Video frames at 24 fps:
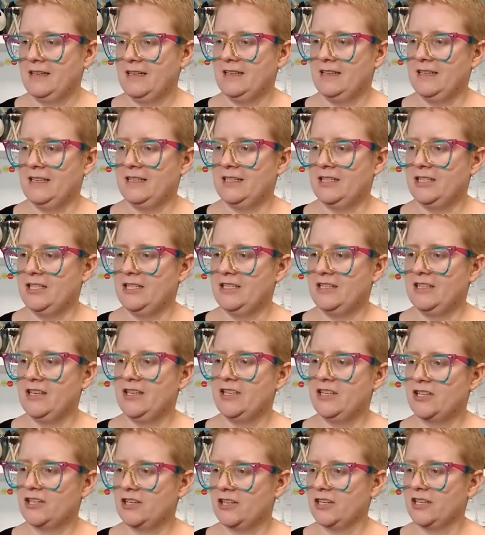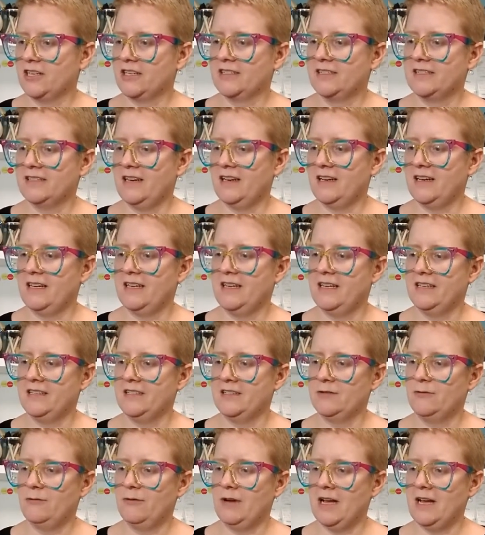And then she's a dark side
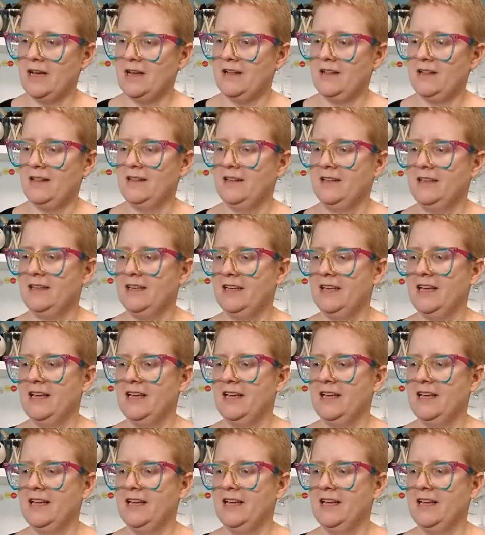as well.